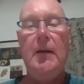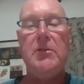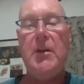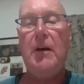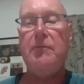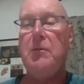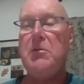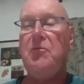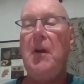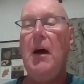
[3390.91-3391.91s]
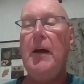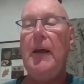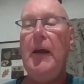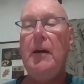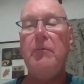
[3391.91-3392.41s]
stuff was
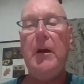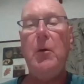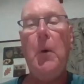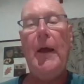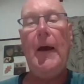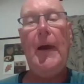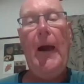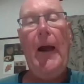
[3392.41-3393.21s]
flying everywhere.